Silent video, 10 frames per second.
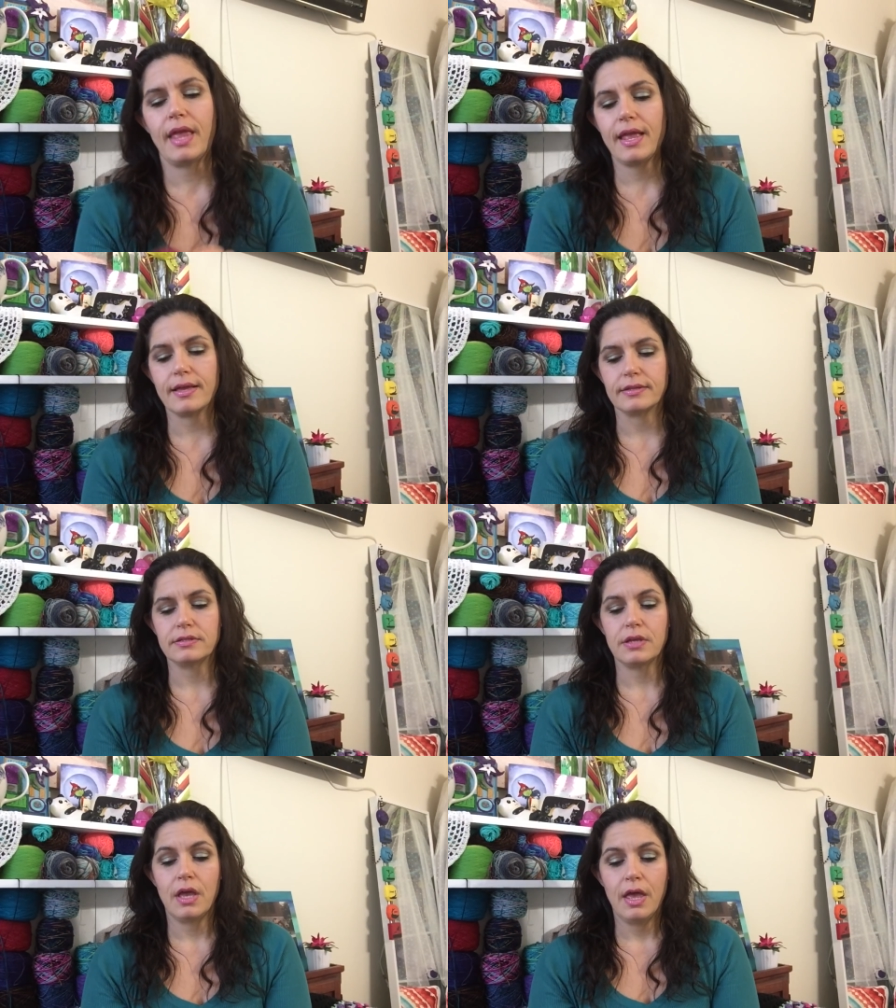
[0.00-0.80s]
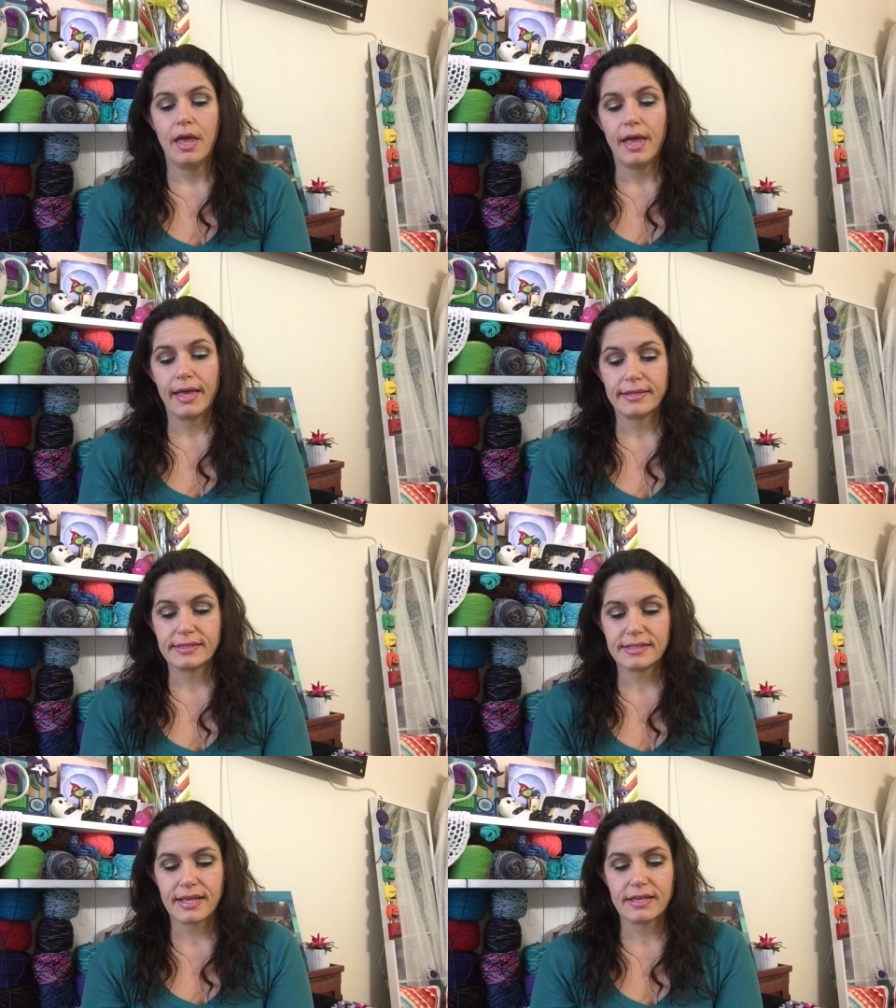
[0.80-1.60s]
And it
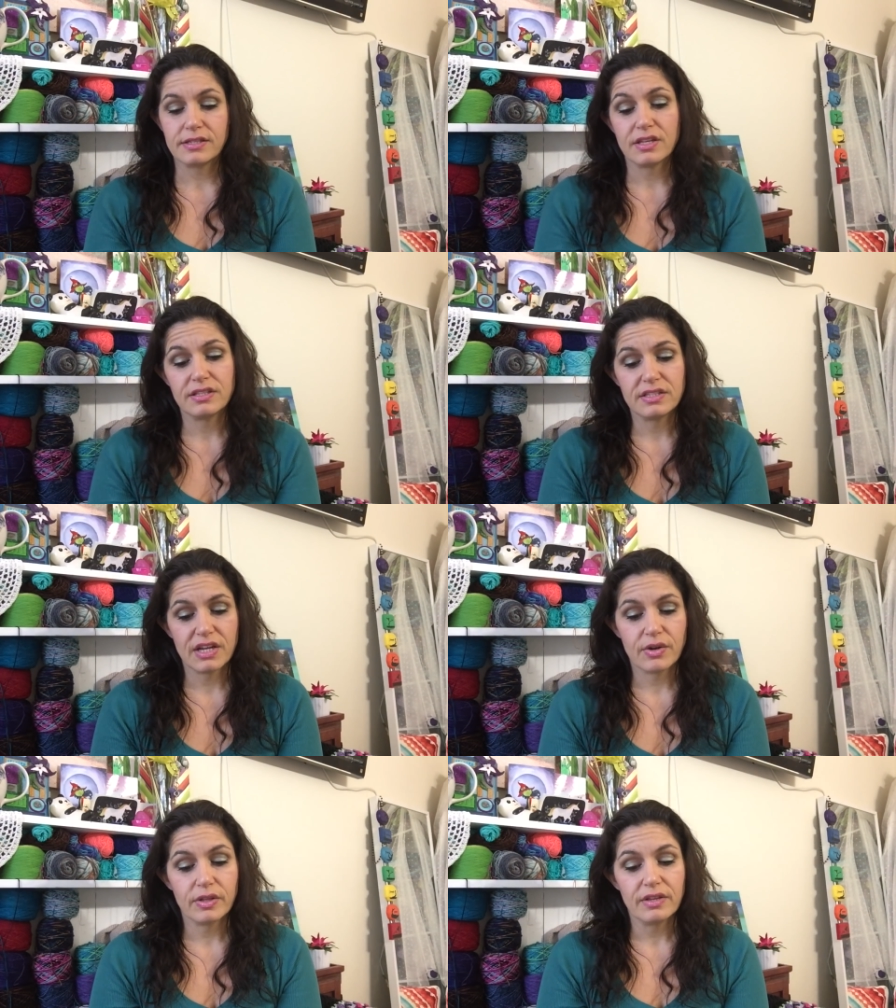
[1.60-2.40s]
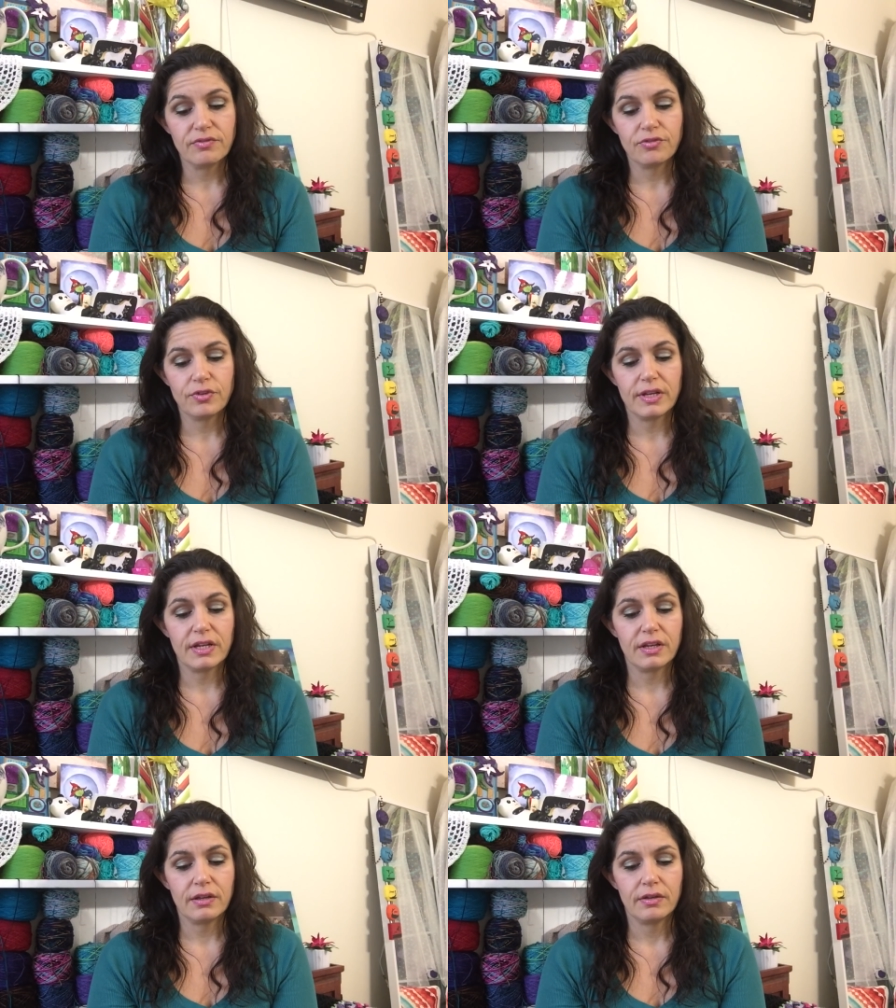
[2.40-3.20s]
says Daryl and
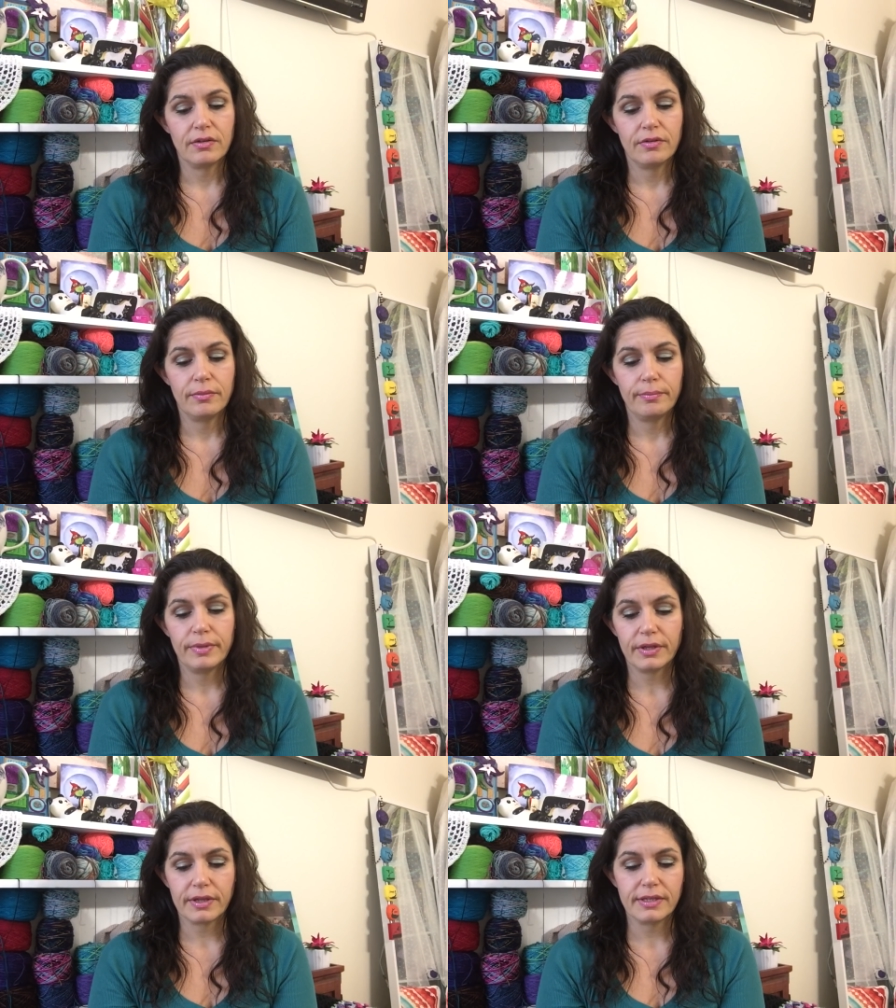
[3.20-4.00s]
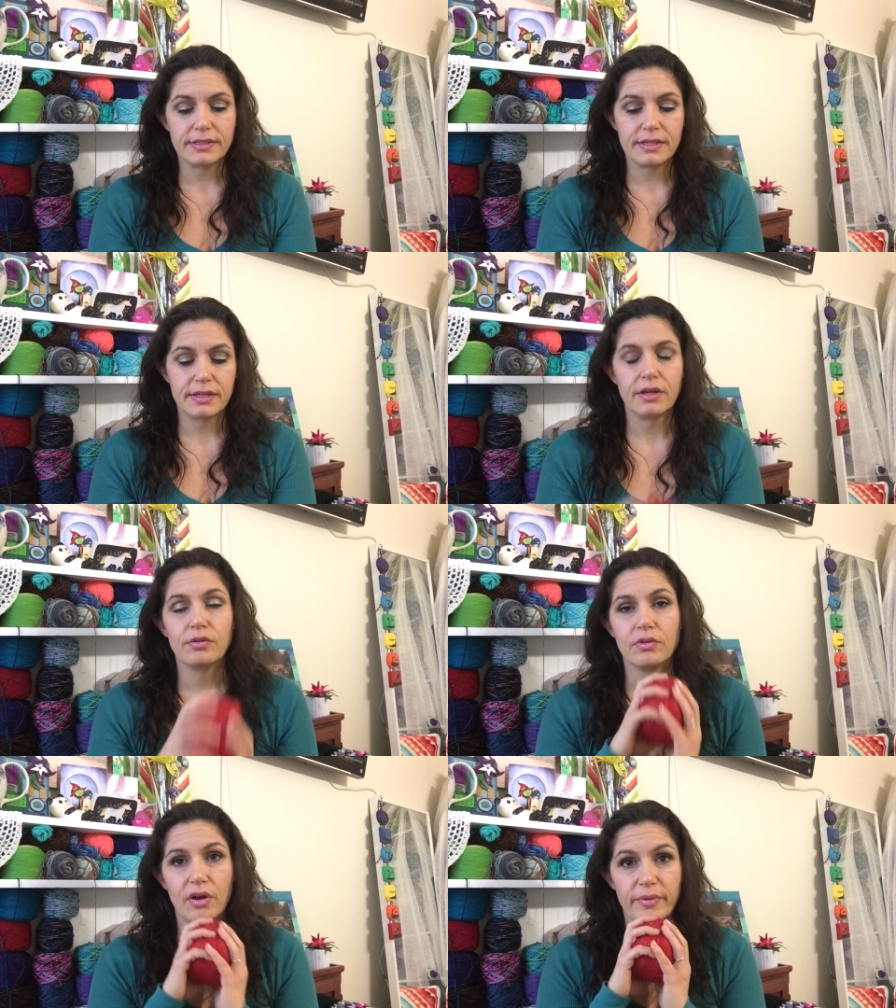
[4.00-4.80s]
Frida Pilkington
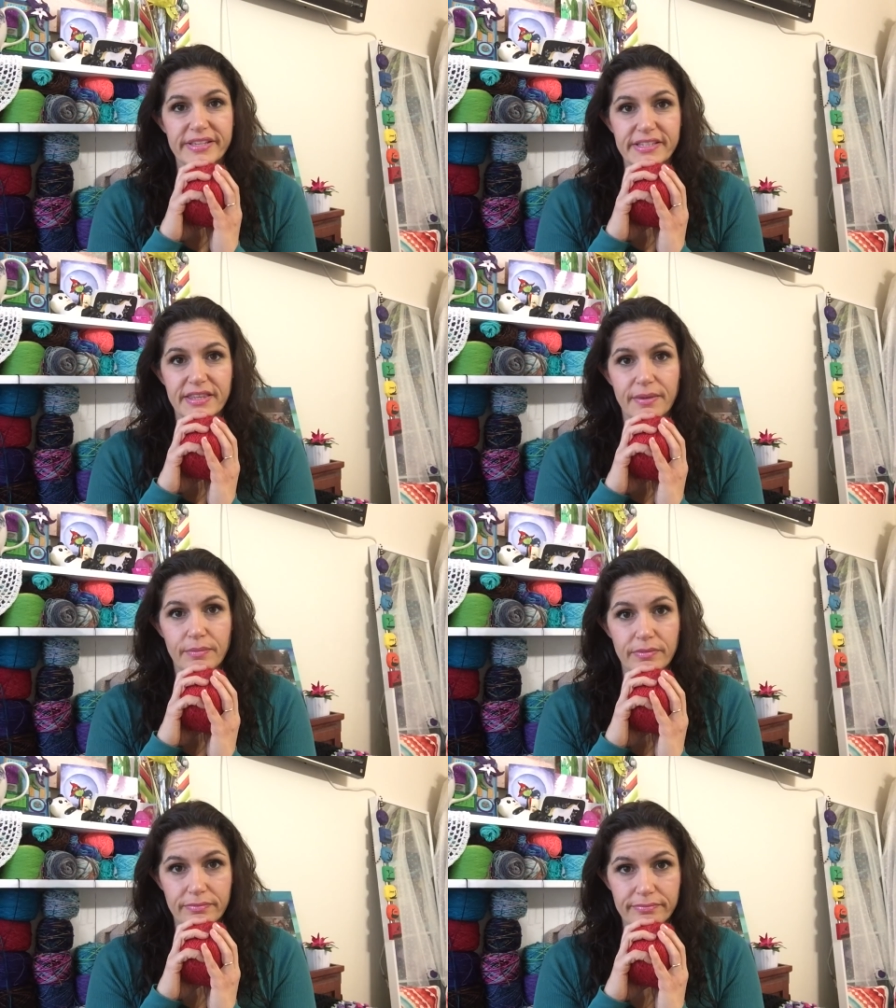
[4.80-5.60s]
are raising them.